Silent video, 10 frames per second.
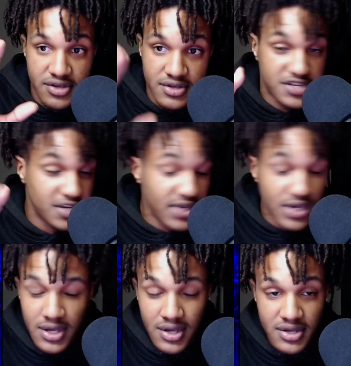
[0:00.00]
to
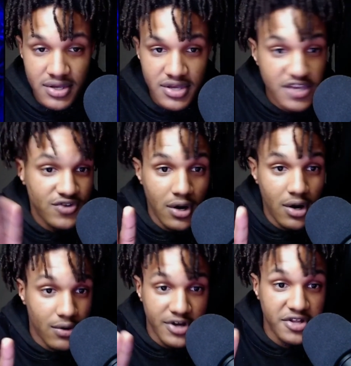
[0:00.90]
me, he's
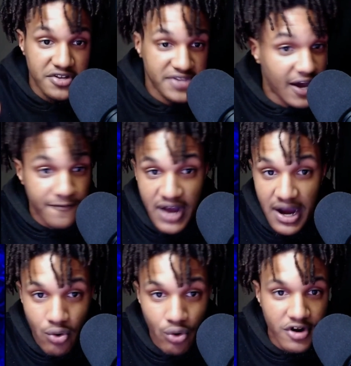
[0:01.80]
already a
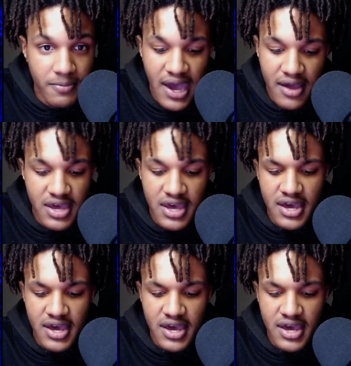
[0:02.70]
top-5 quarterback.